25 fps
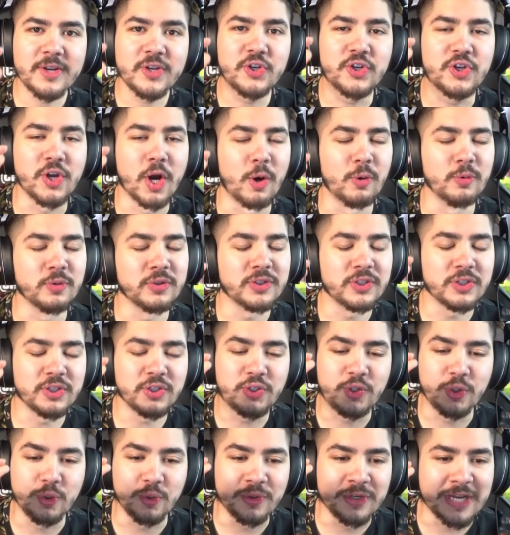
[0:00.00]
Don't,
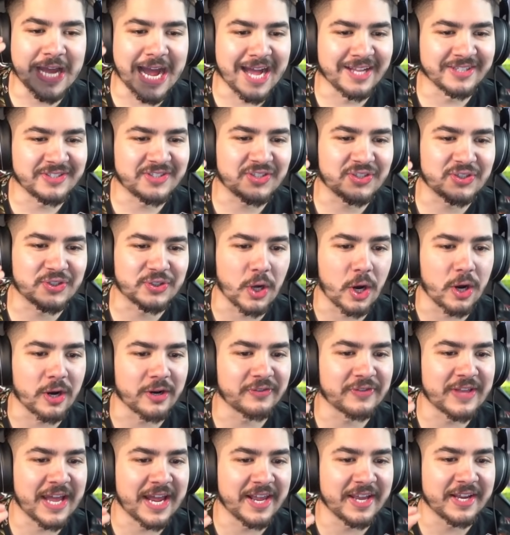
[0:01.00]
do not start
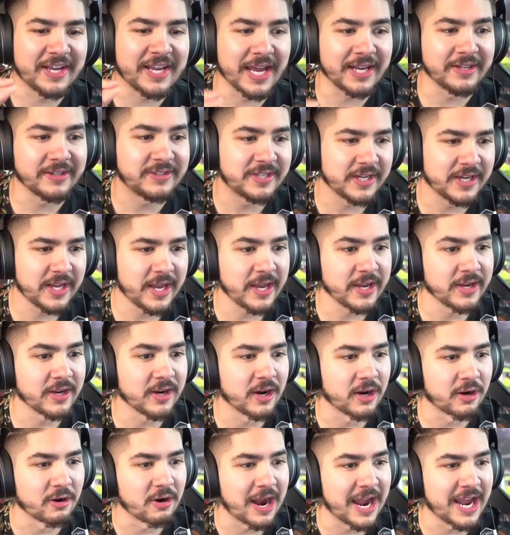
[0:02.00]
that again today,
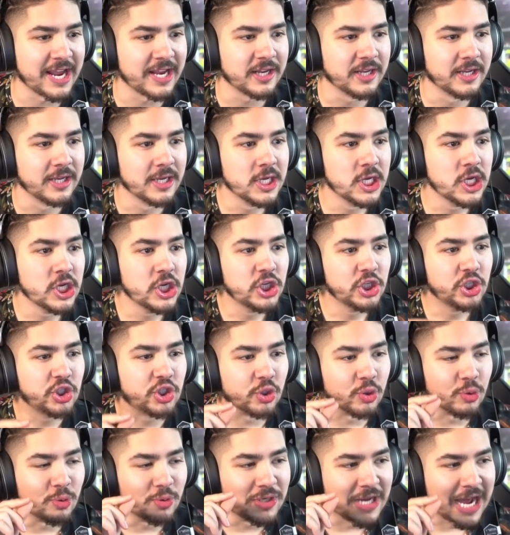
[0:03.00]
all right?
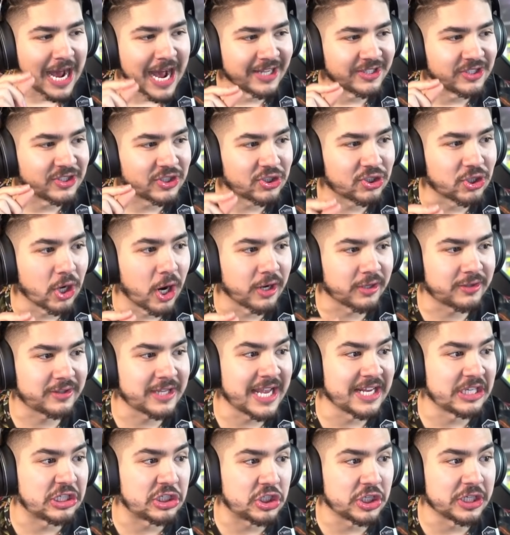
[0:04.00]
Do not start
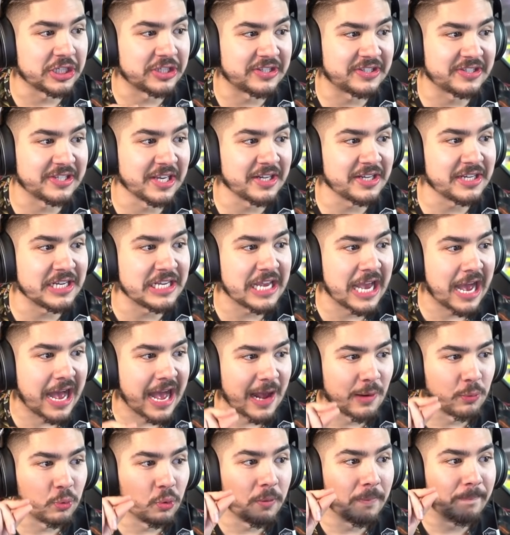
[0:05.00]
that shit, Sydney. I
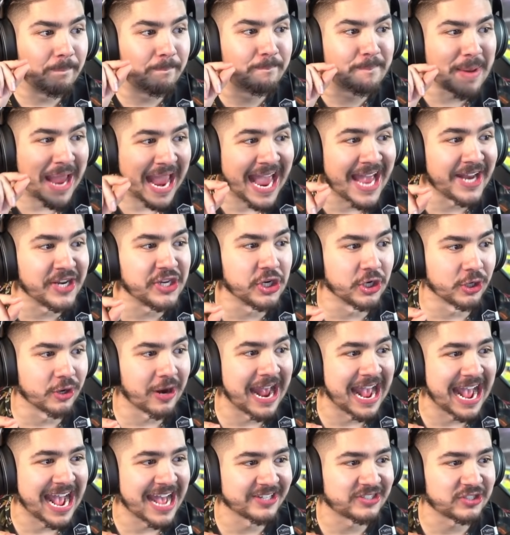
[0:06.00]
will ban your
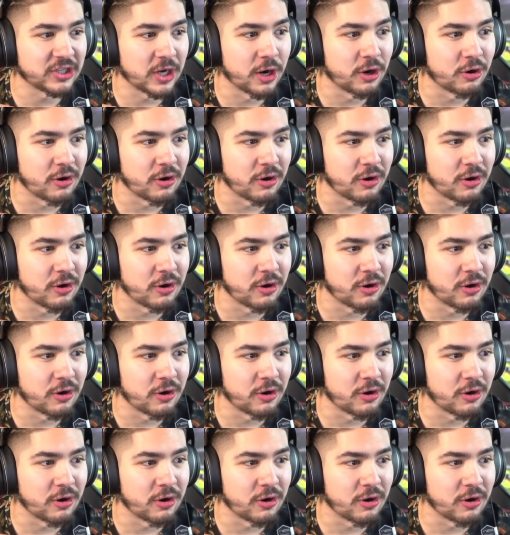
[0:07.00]
ass, all